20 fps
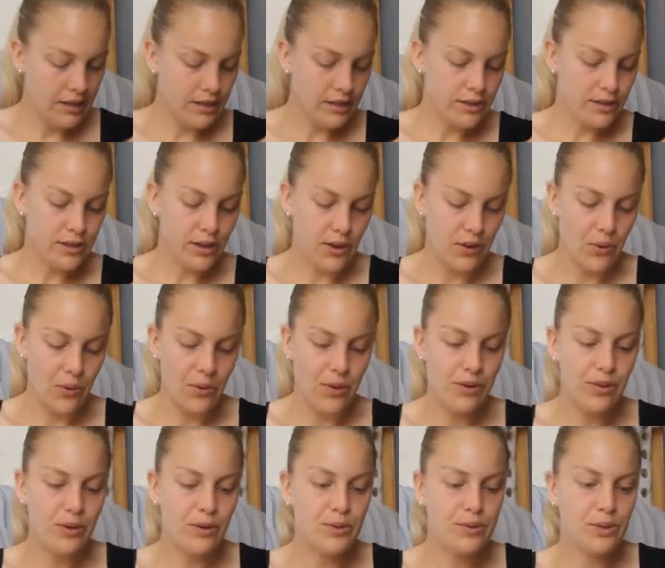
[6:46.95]
So
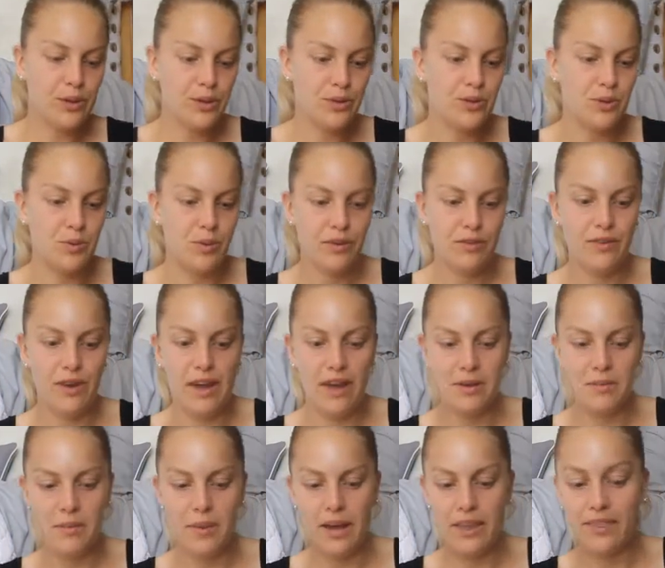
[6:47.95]
those are super
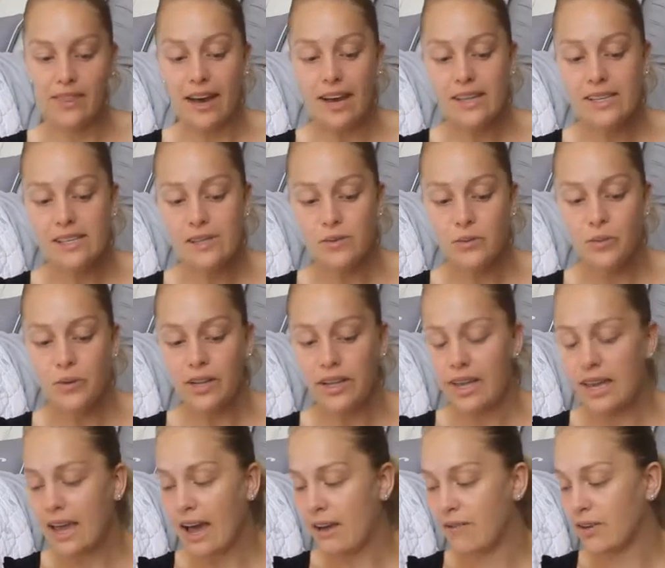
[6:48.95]
fun. But that's
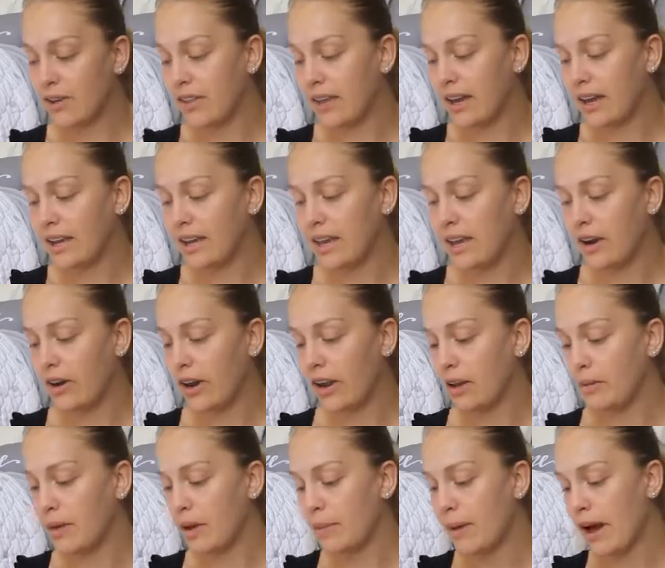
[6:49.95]
really everything I carry
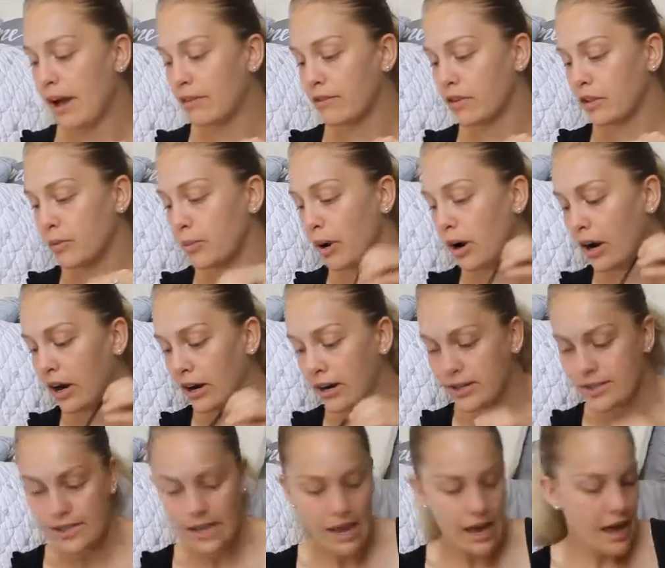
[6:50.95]
in my bag for the
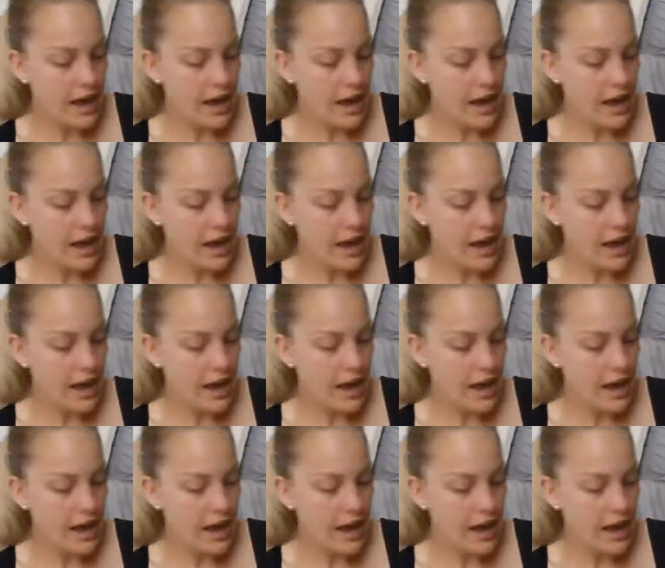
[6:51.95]
parks.